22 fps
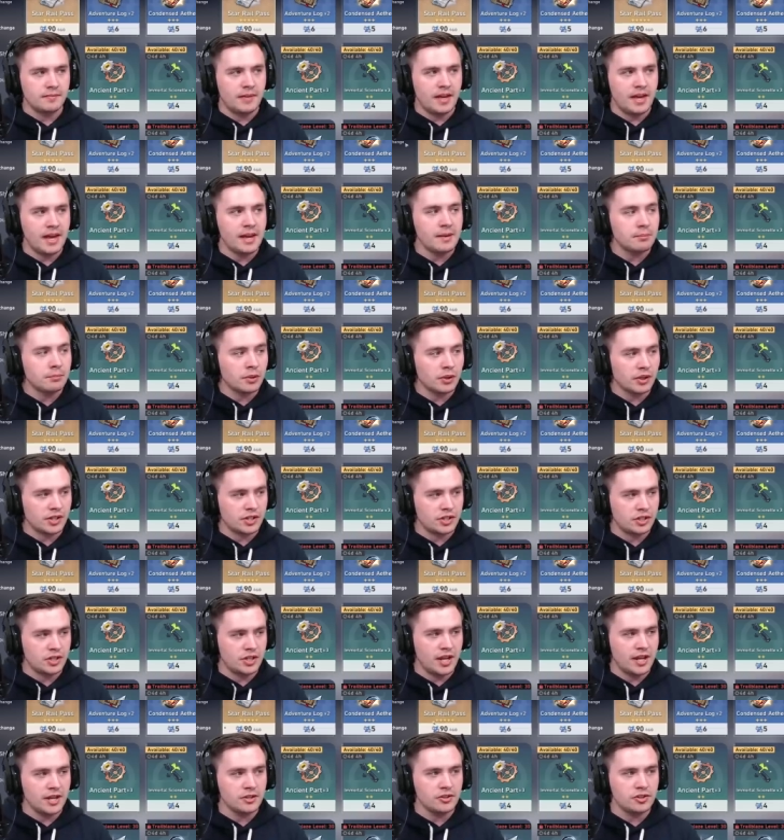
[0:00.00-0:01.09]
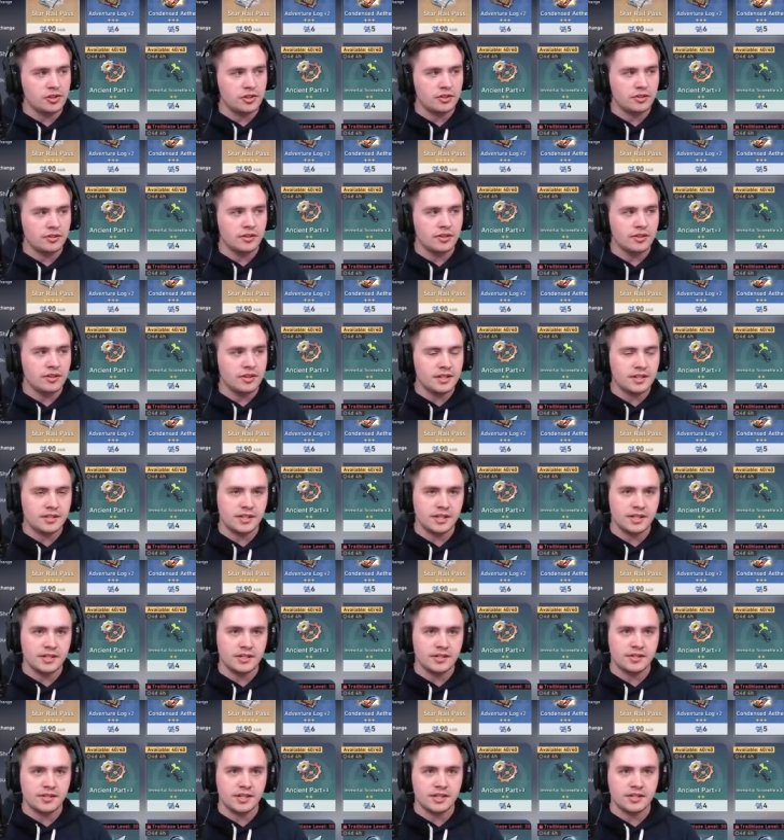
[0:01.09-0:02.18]
Ember Exchange, this
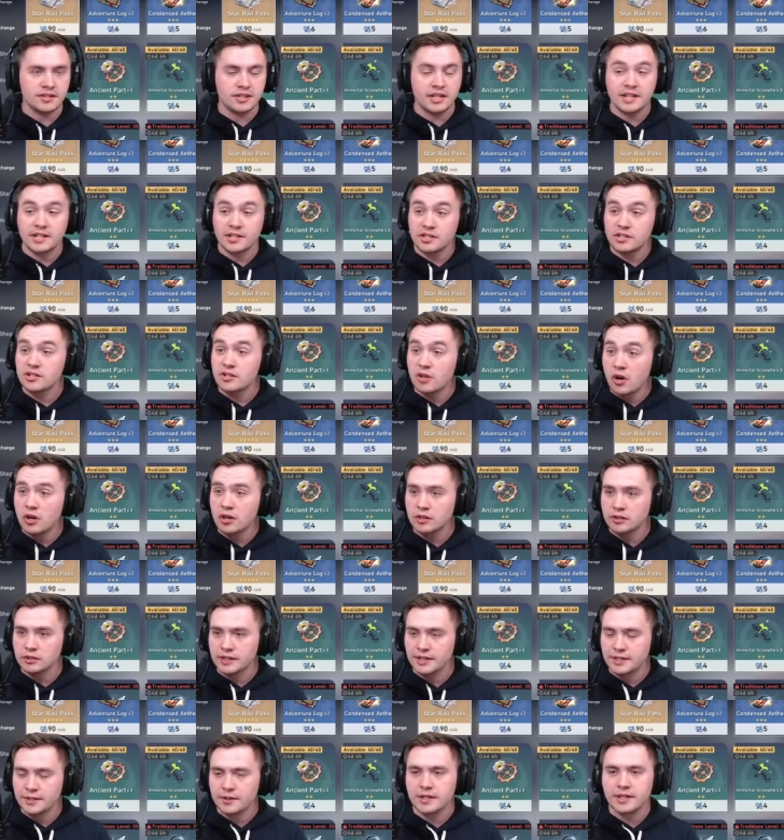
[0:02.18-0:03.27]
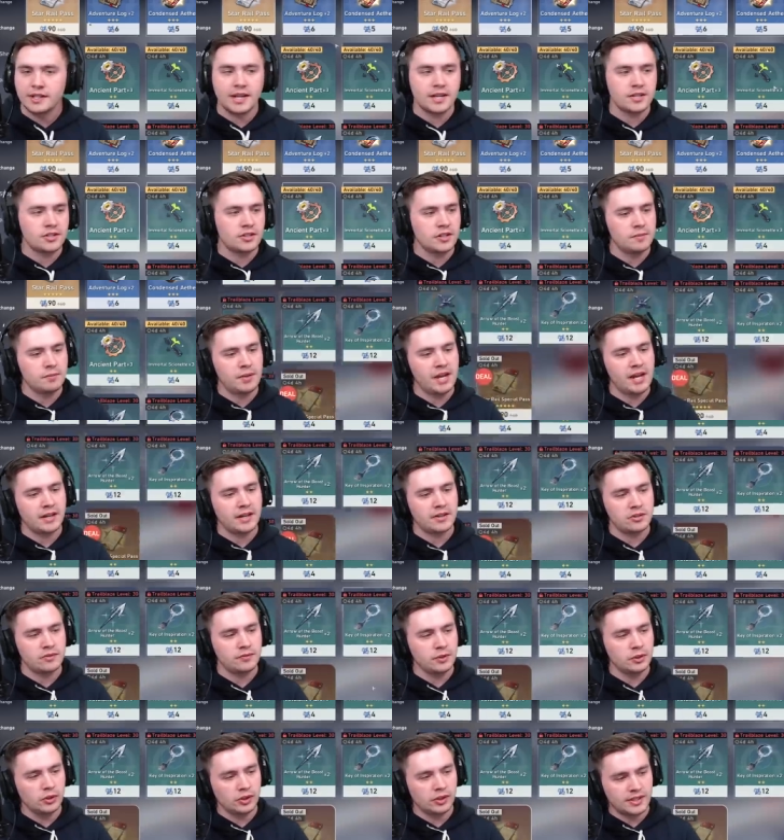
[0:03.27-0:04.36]
is, is like star glitter in Genshin Impact. So if
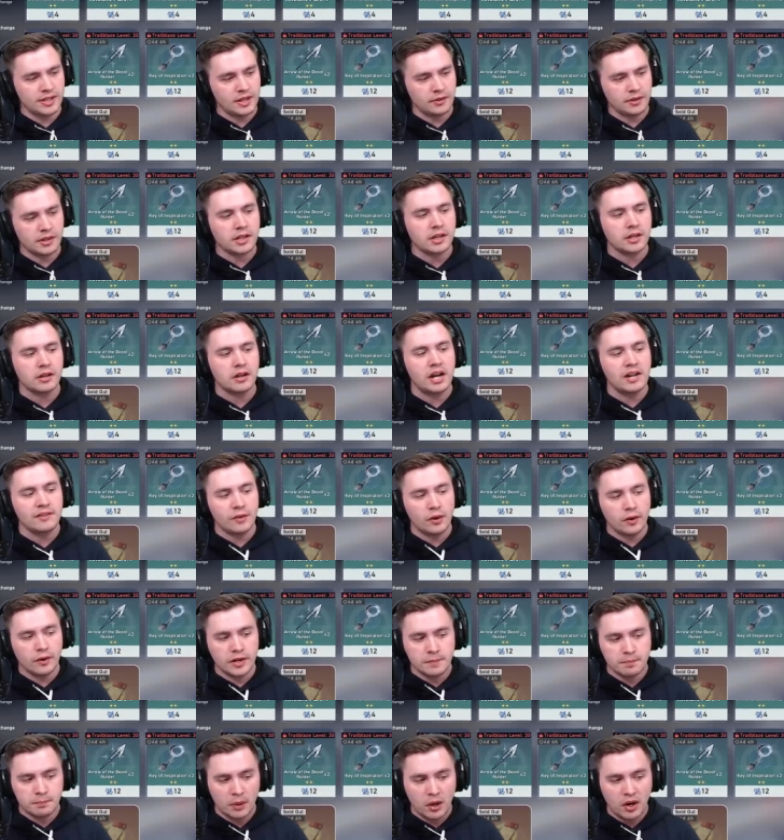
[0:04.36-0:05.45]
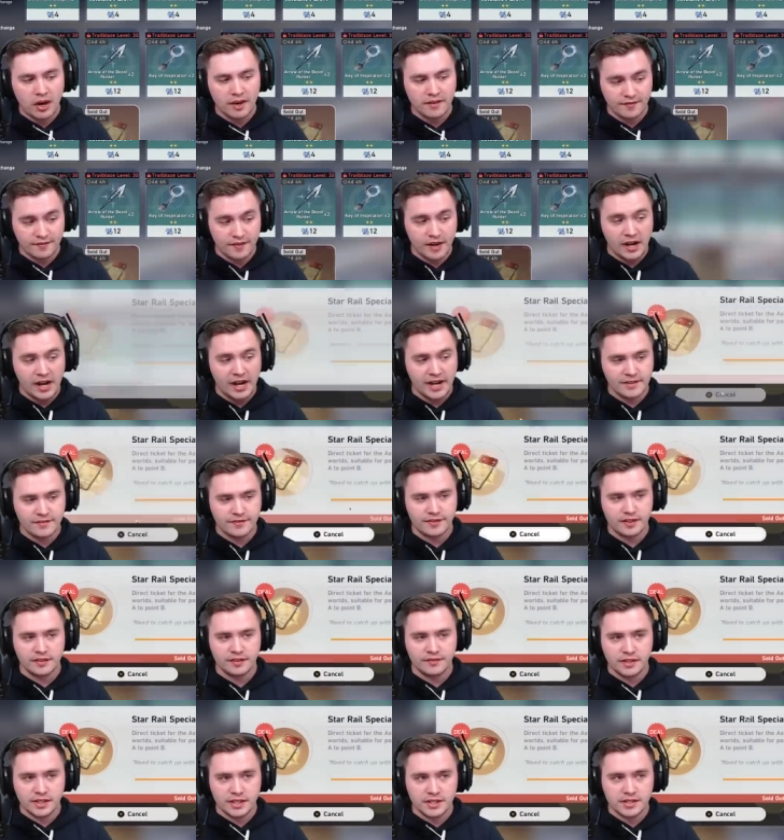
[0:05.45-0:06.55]
you look down here, I've already bought five
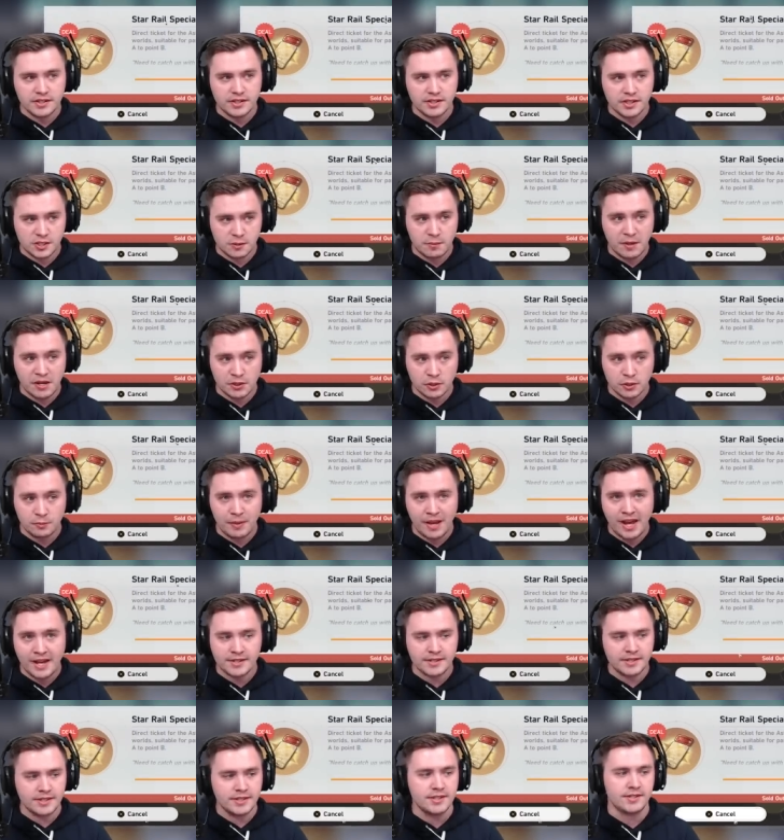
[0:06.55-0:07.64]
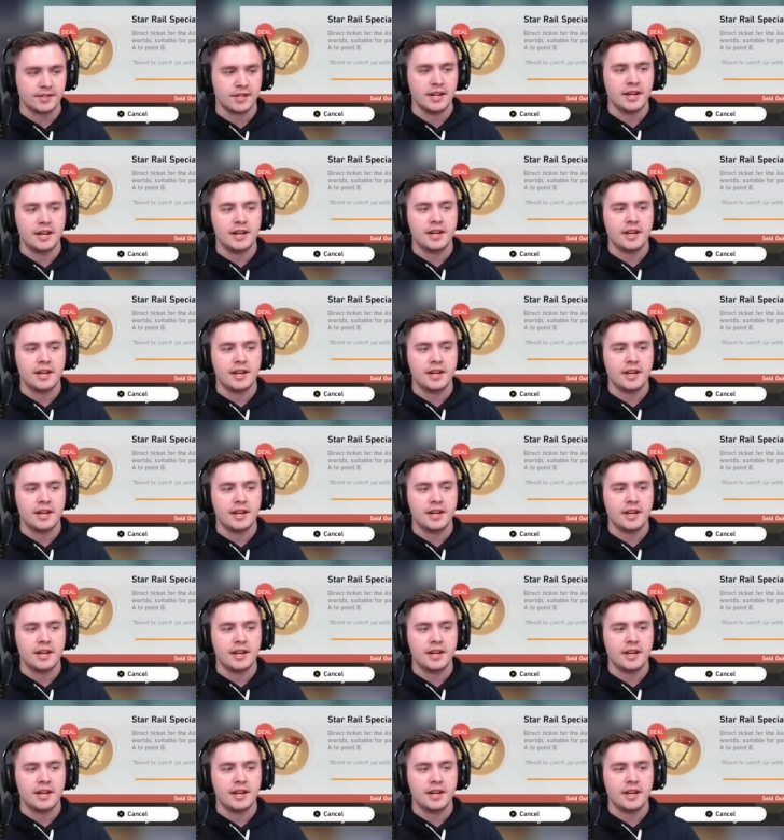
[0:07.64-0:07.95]
of these special passes.